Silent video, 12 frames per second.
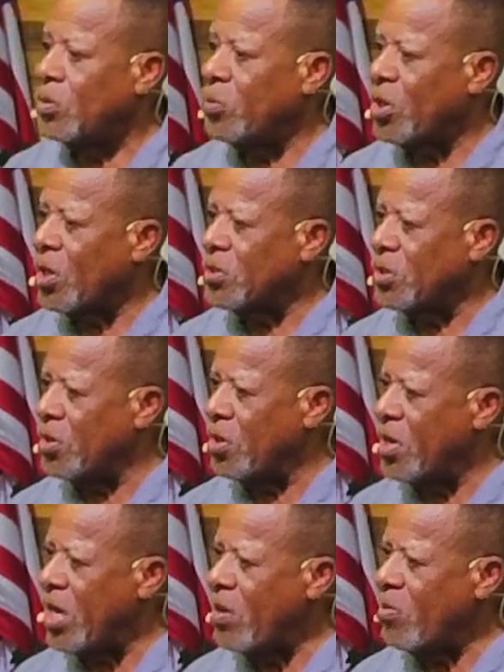Because the
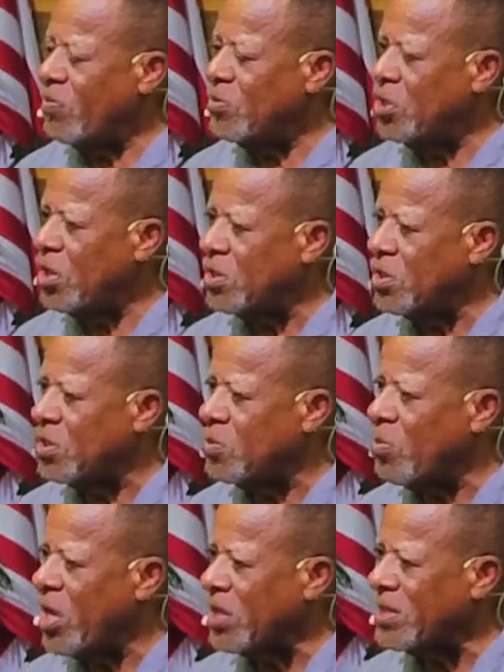name of Jesus
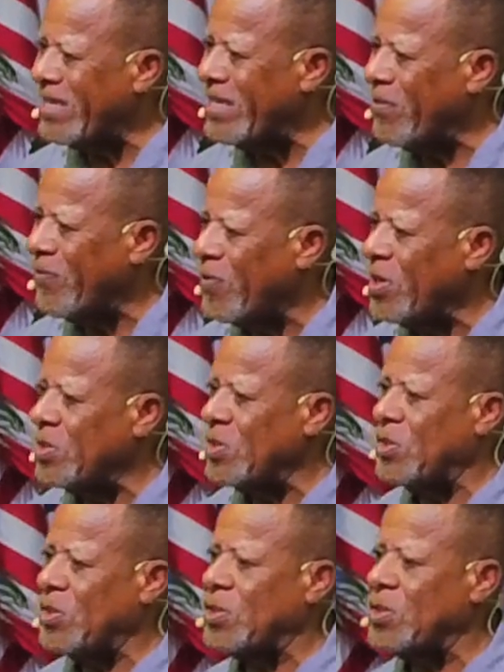makes a
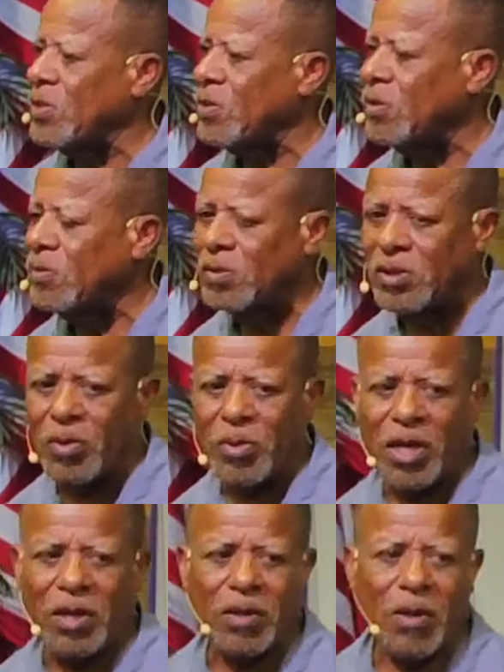difference.
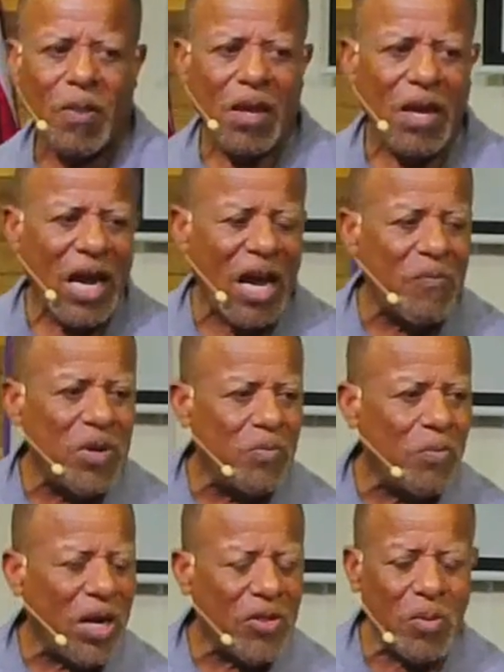Amen. I've been
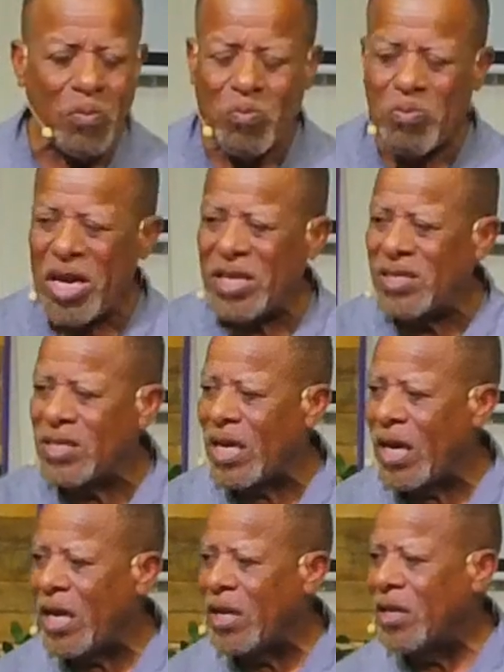by the
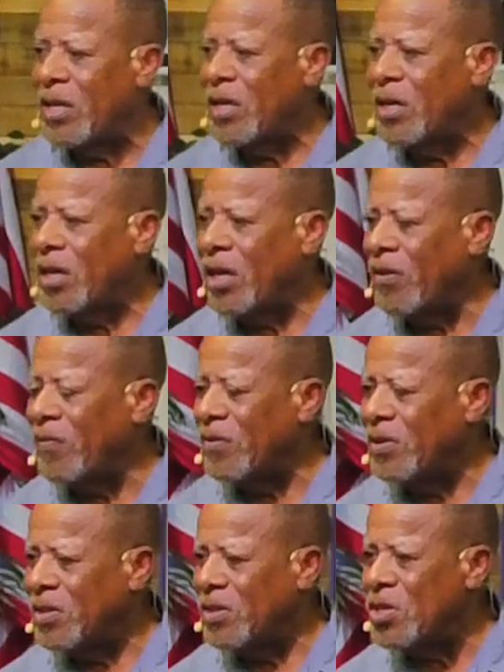bedside of
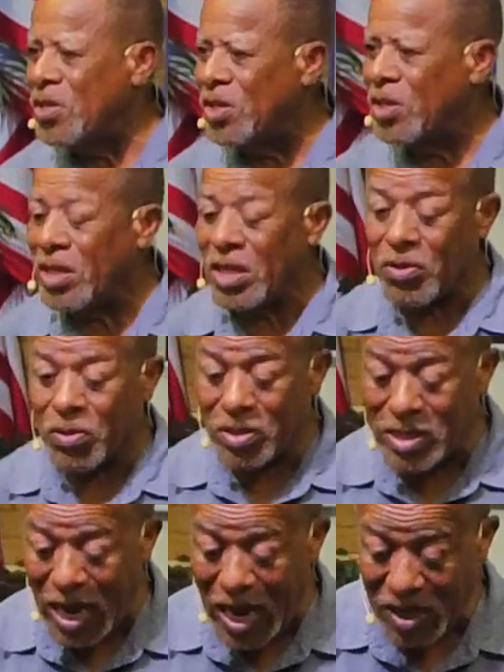either
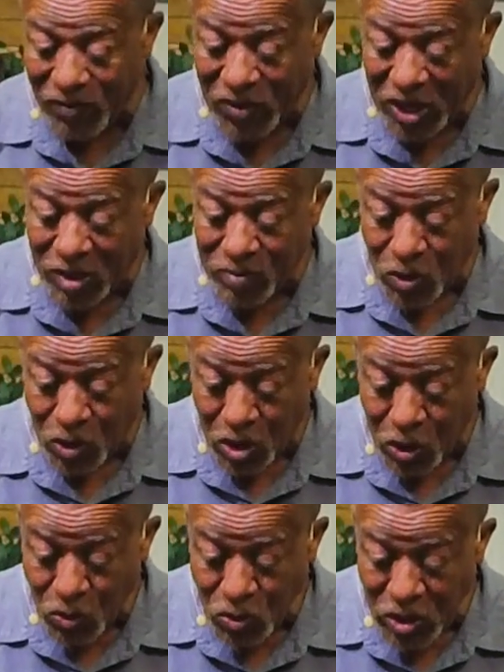dying victims or
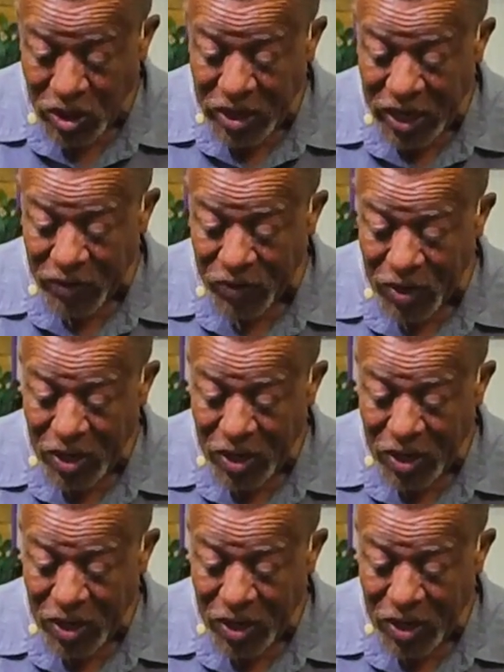close to death,